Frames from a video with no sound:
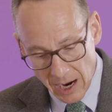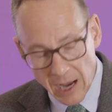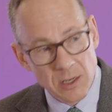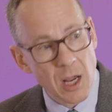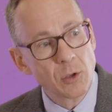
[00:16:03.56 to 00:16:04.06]

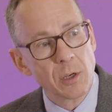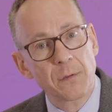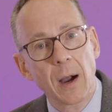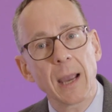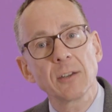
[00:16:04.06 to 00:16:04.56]
and
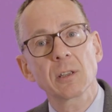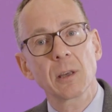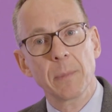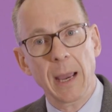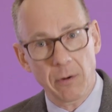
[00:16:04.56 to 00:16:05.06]
notified
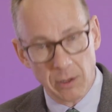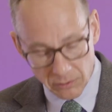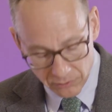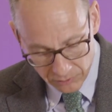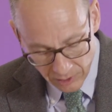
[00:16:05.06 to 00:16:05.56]
the
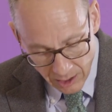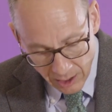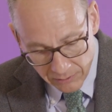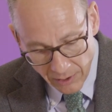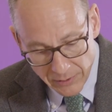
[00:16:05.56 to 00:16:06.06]
parents
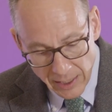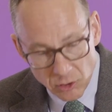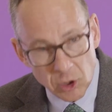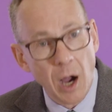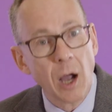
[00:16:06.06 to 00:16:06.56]
that their
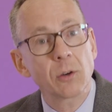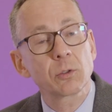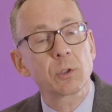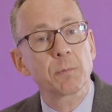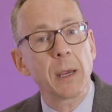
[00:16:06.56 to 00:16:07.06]

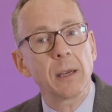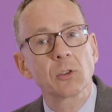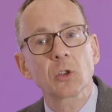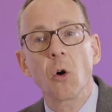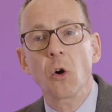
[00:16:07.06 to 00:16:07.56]
child was being
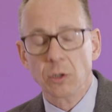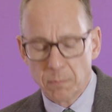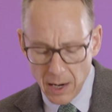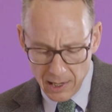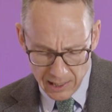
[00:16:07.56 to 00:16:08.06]
taught
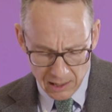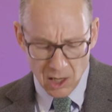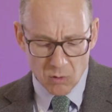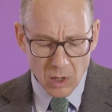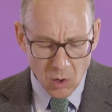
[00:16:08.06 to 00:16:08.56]
by a
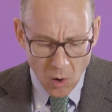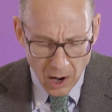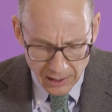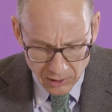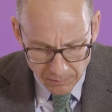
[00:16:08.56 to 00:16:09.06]

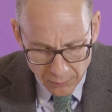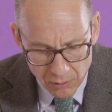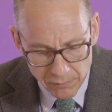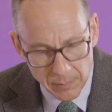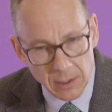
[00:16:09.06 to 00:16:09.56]
requires
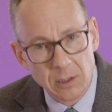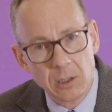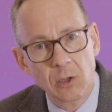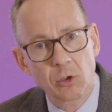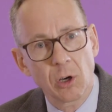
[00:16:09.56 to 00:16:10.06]
improvement
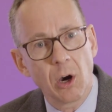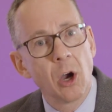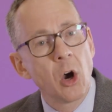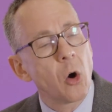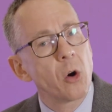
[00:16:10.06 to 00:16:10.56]
teacher,
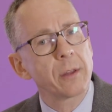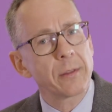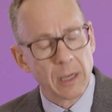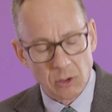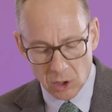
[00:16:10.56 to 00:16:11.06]
or
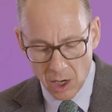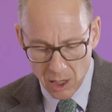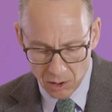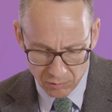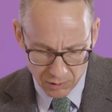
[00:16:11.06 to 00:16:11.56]
that their
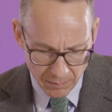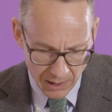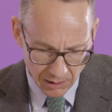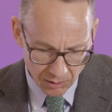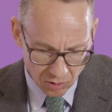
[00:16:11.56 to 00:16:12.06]
child was
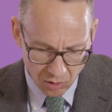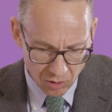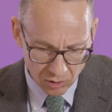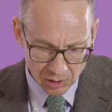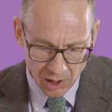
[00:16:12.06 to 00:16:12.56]
being
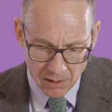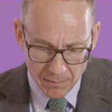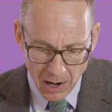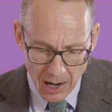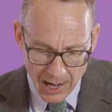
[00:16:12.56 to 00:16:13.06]
taught
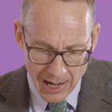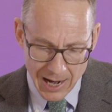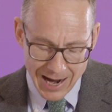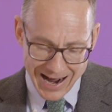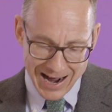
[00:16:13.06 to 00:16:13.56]
by
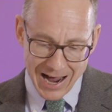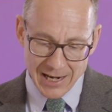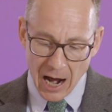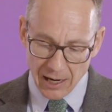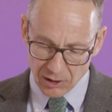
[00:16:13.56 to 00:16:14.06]

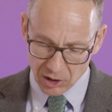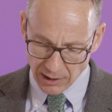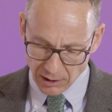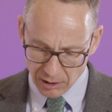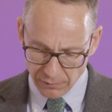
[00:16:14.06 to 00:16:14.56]
an
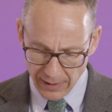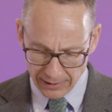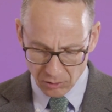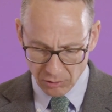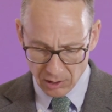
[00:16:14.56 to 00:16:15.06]

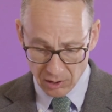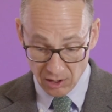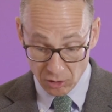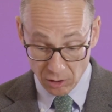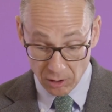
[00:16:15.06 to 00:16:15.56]
unsatisfactory
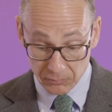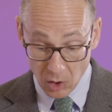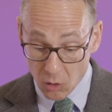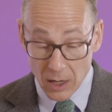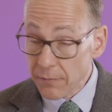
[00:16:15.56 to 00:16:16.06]
teacher,
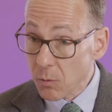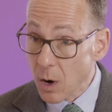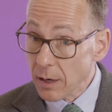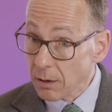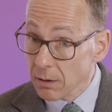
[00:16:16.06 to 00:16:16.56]
or even
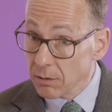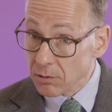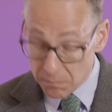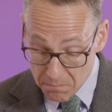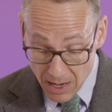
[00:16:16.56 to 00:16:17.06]
one
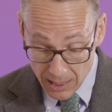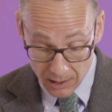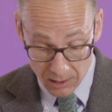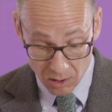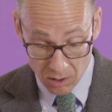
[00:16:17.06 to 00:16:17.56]
that's
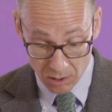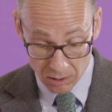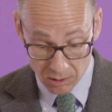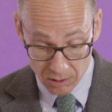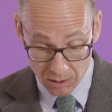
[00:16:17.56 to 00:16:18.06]
merely good.